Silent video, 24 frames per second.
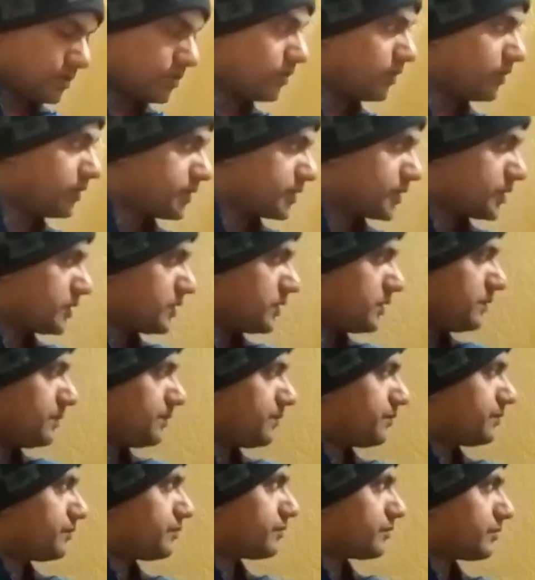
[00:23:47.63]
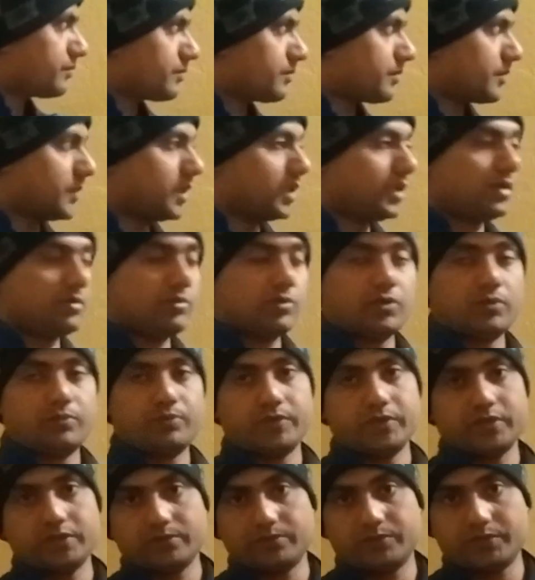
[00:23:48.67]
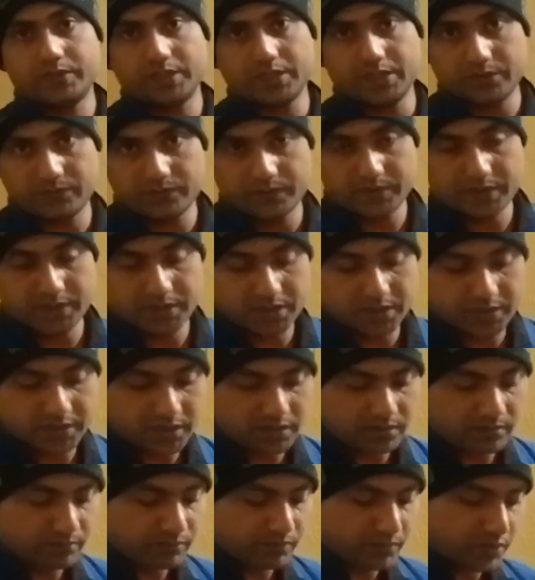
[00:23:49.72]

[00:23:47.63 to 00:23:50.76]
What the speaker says: caused the development of trade in India